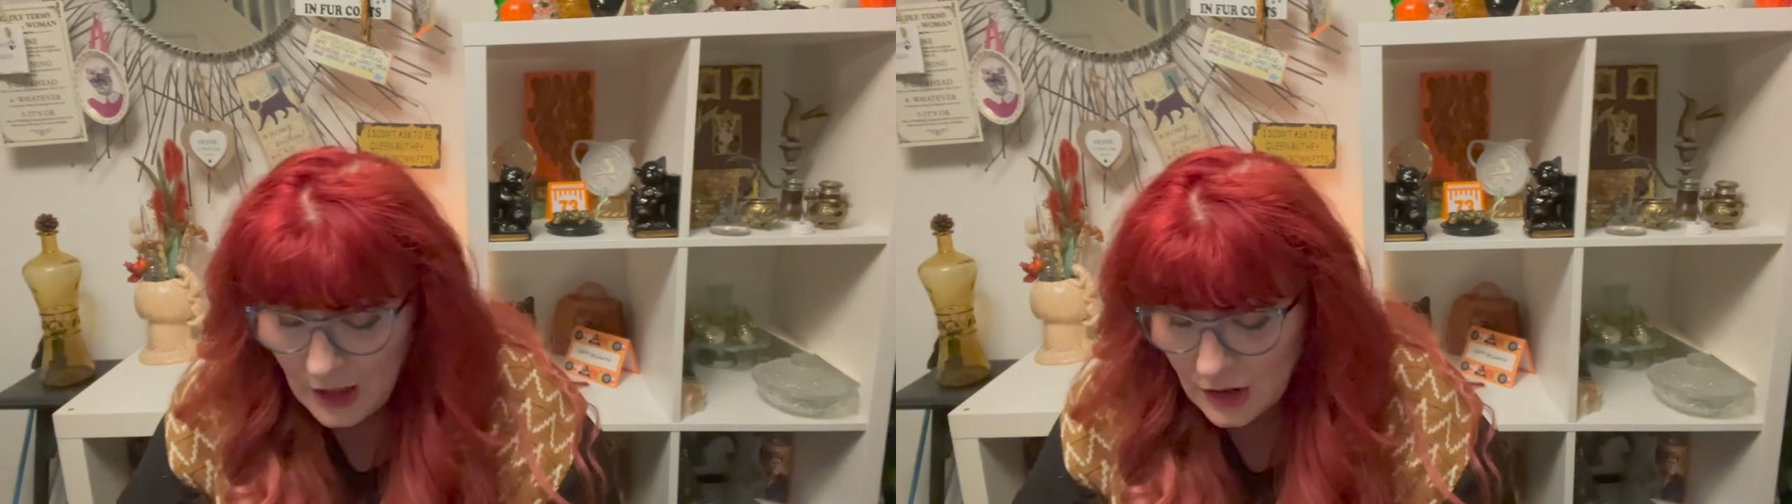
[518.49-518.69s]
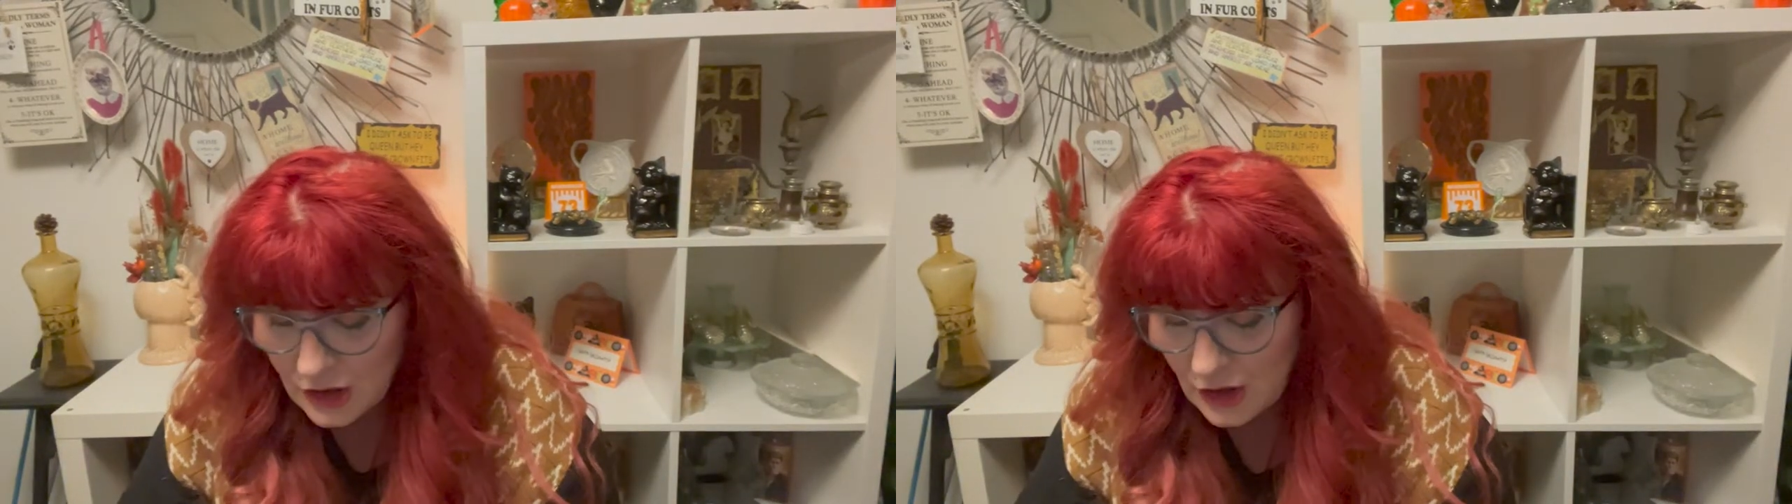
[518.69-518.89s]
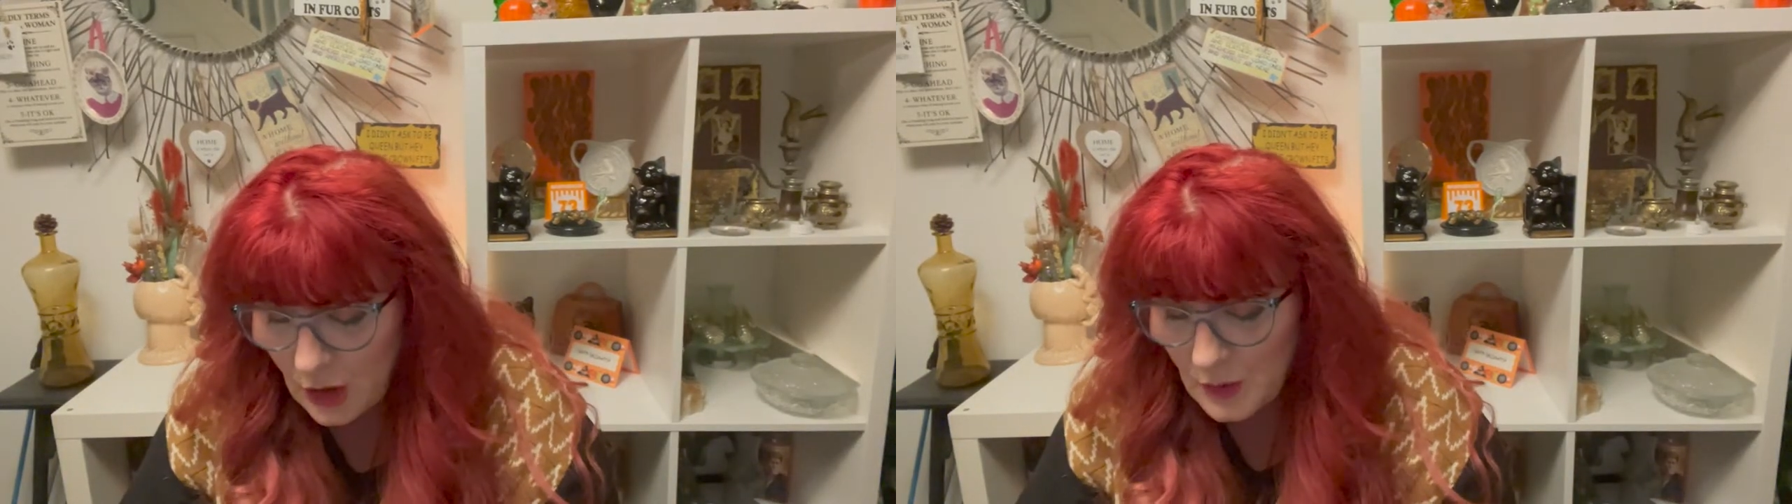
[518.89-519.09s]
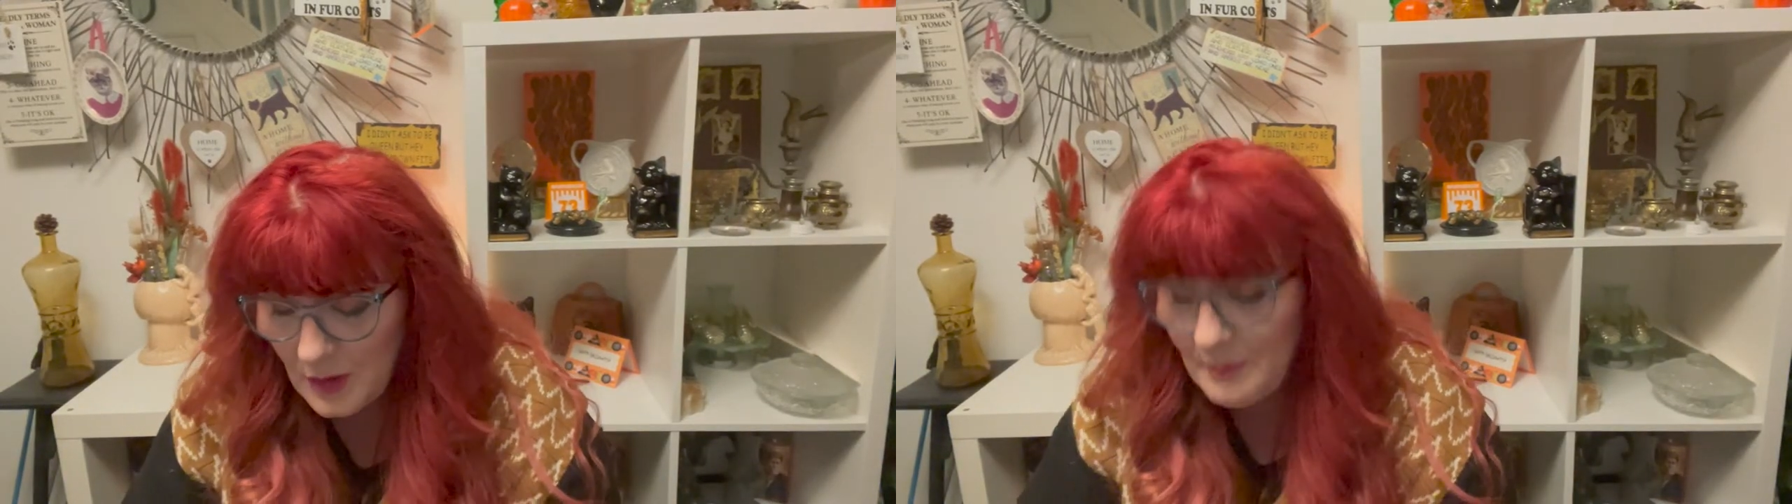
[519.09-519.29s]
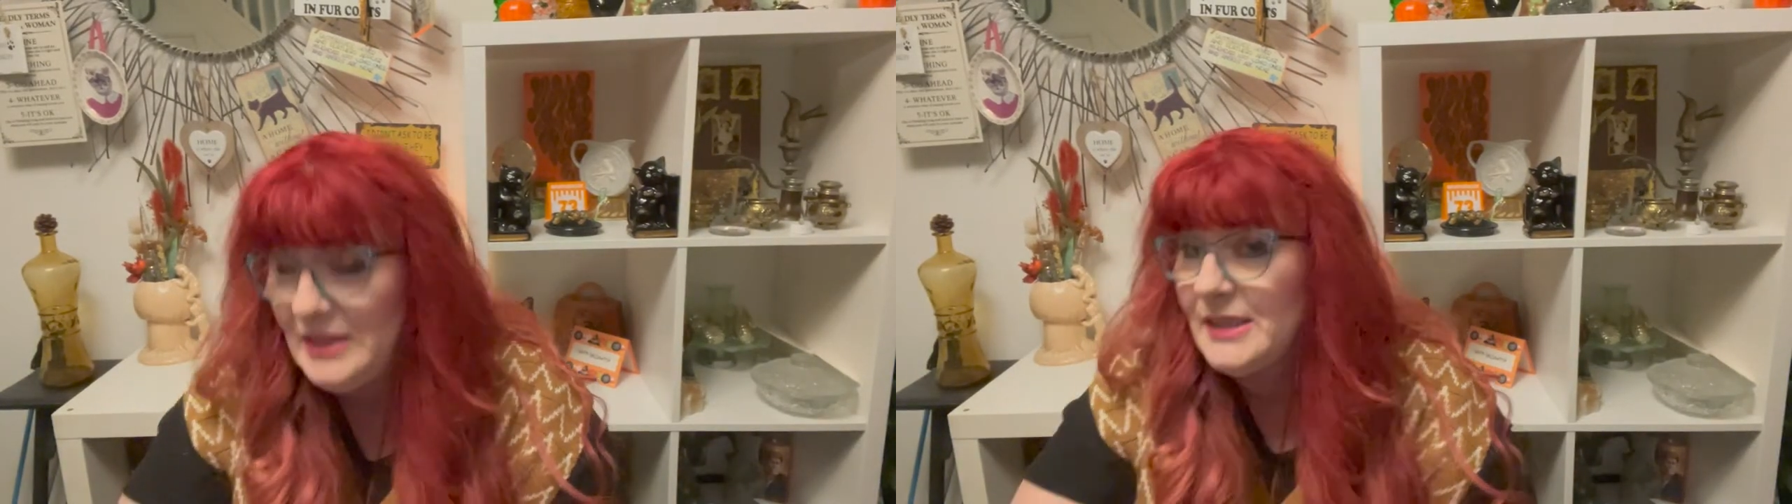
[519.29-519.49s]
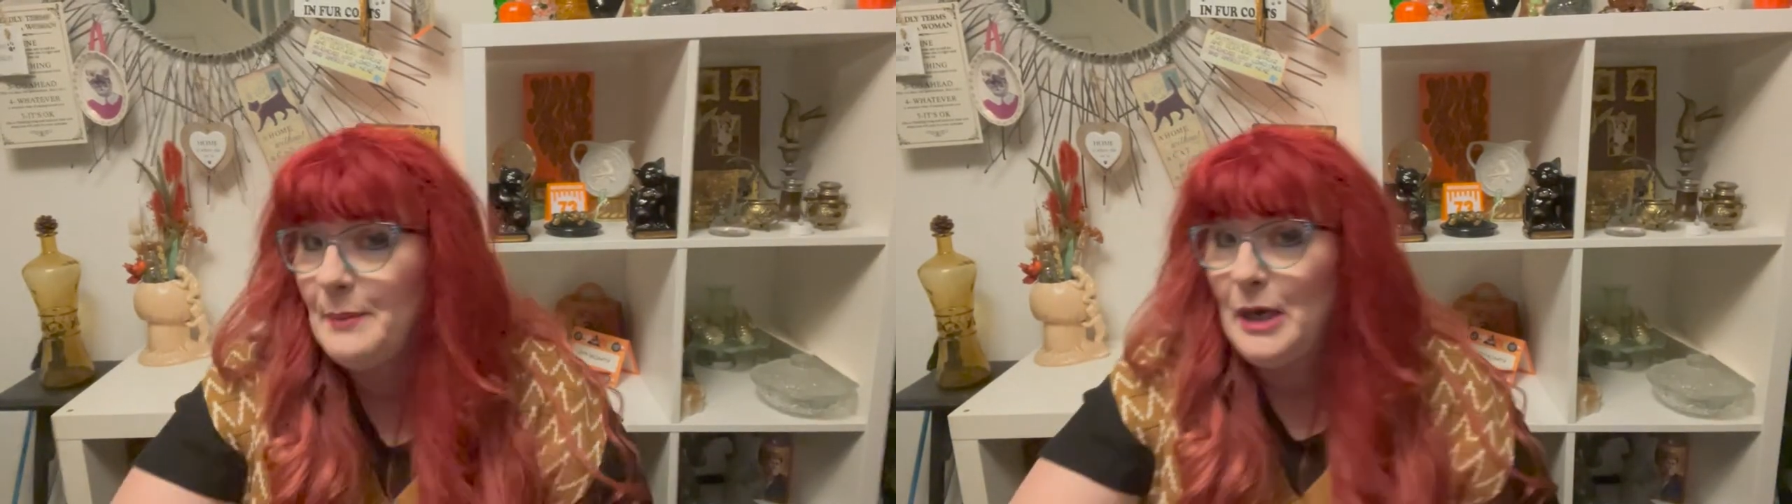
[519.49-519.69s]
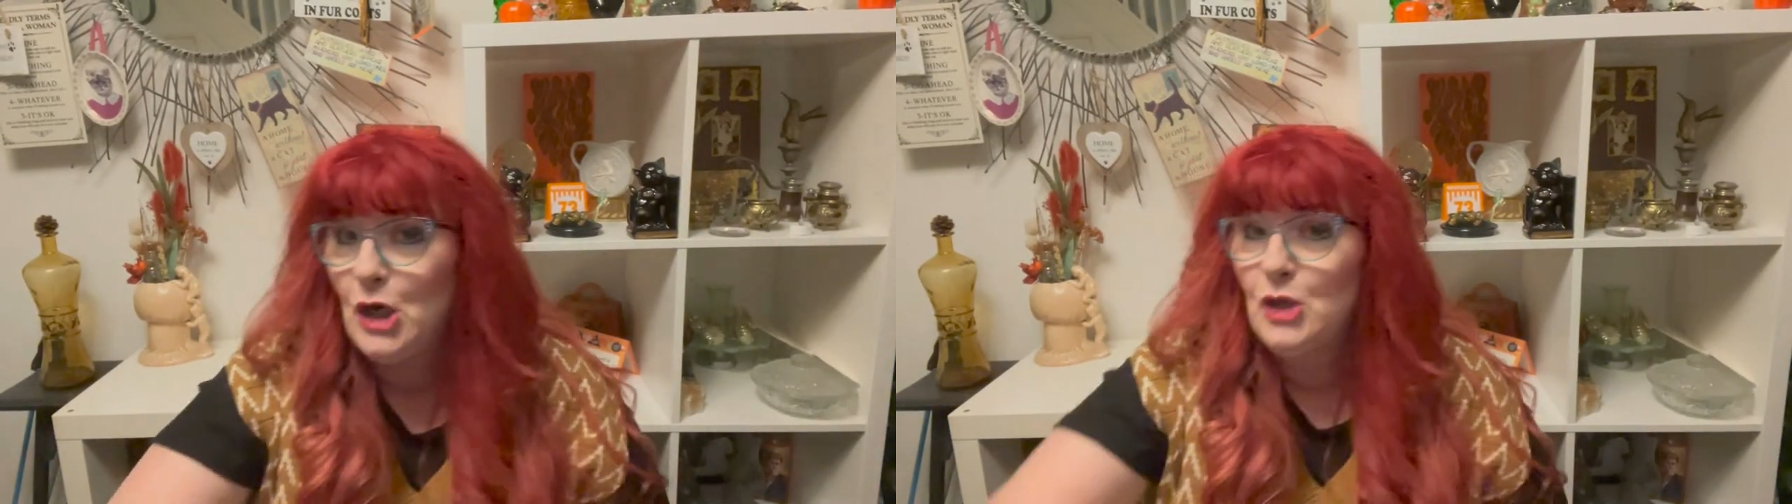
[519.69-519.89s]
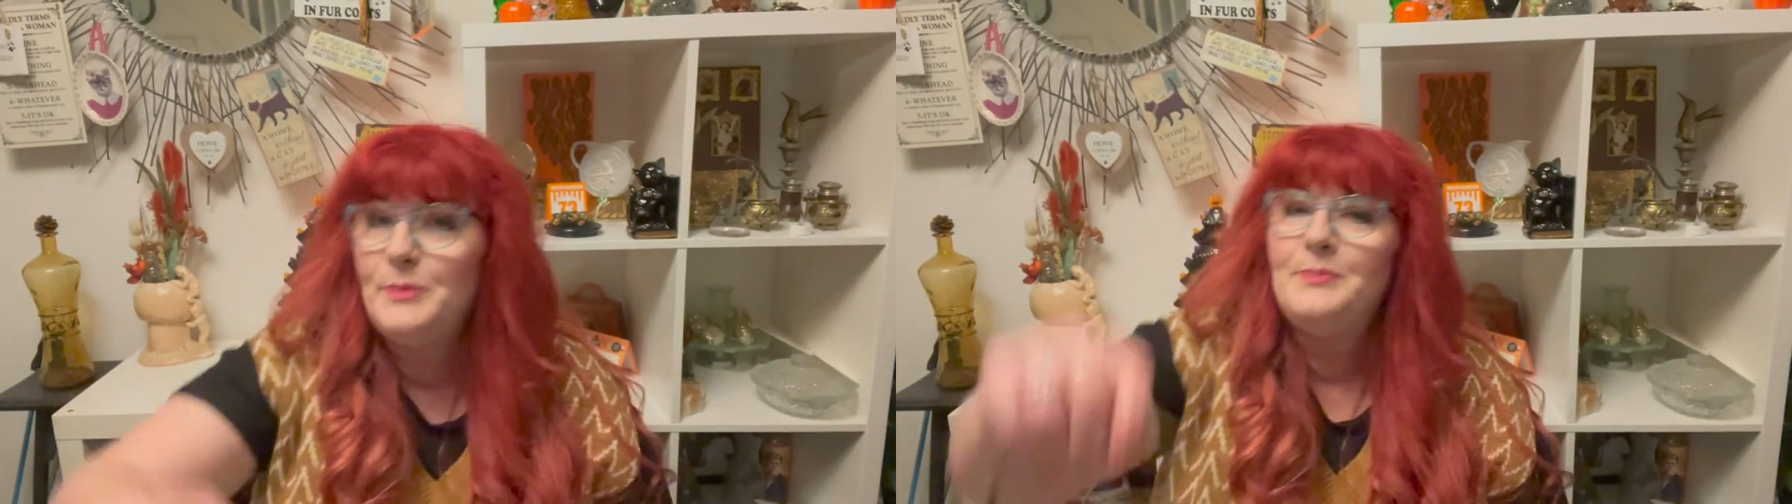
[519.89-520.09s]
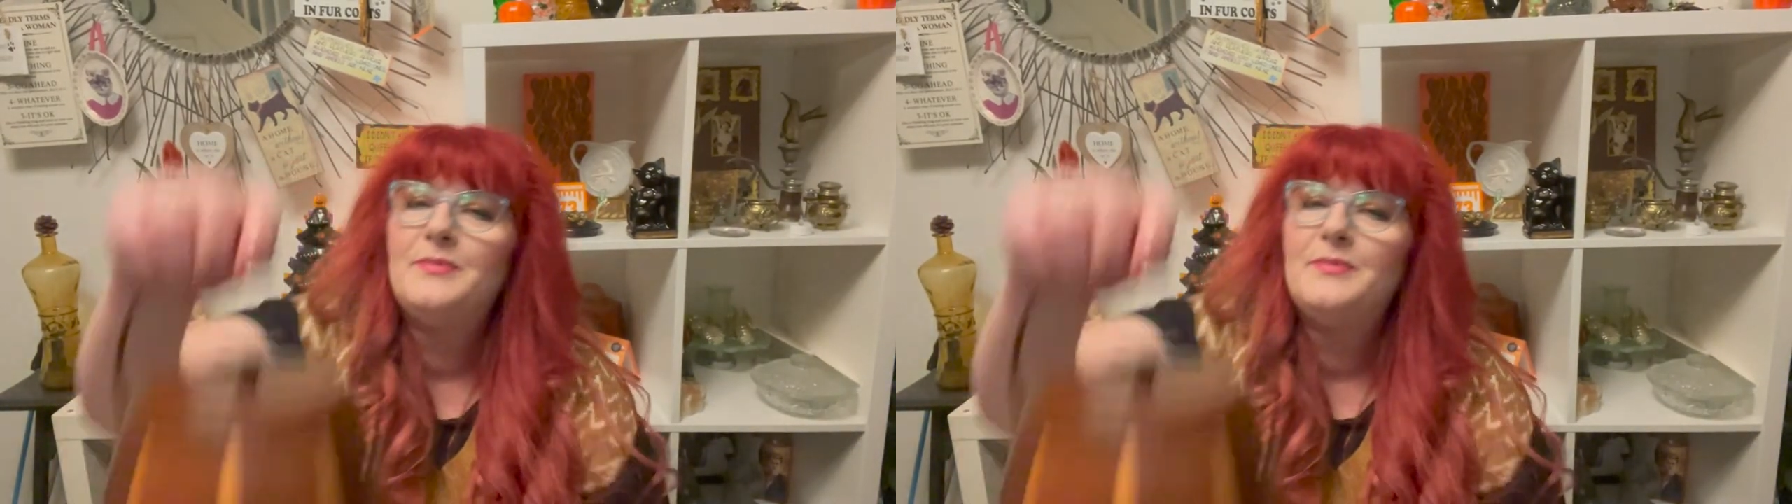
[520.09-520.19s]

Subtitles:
So, biscuit barrel.